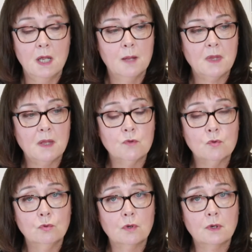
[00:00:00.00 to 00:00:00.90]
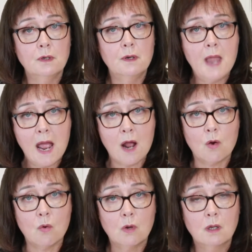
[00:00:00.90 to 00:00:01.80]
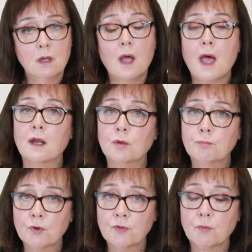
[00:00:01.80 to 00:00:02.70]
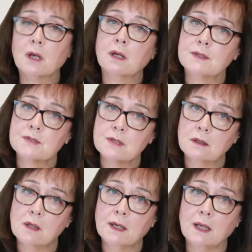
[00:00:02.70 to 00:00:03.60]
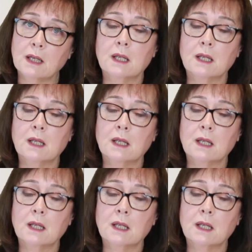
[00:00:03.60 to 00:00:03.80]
If you look now at our birth rate, it's declining.